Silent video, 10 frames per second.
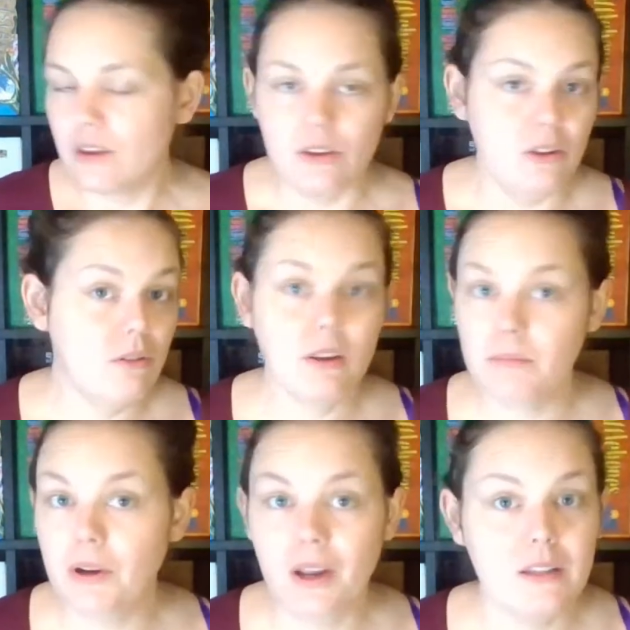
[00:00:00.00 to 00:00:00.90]
You can
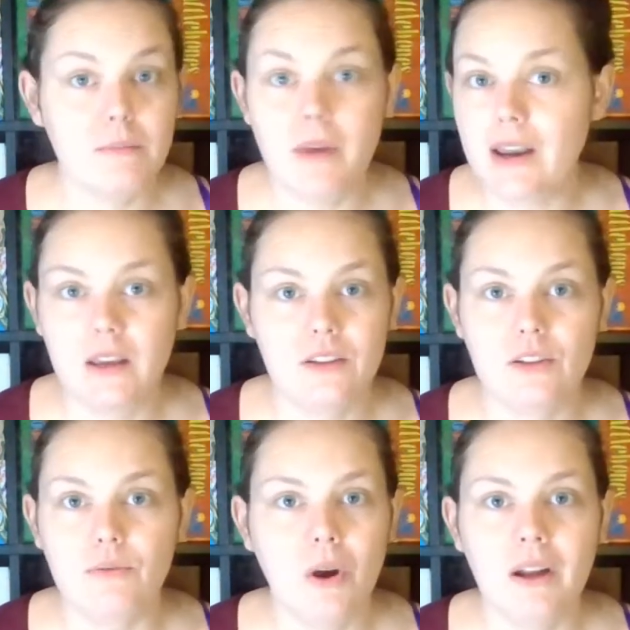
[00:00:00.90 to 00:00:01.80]
put as many as
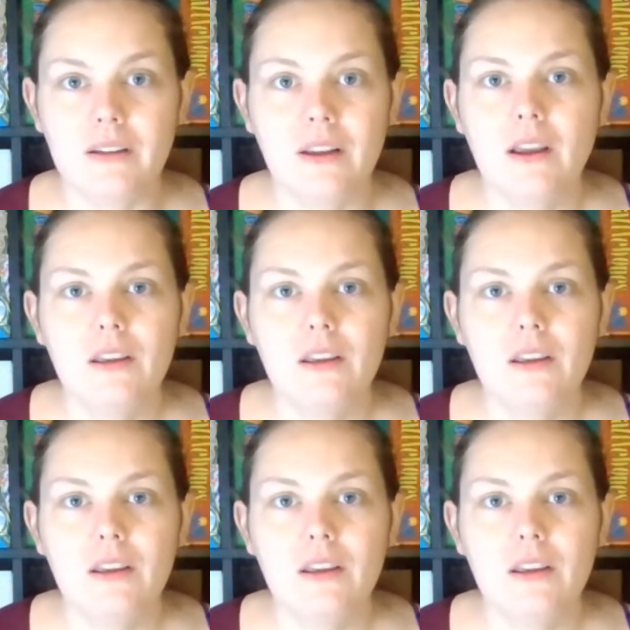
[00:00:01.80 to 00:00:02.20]
you want.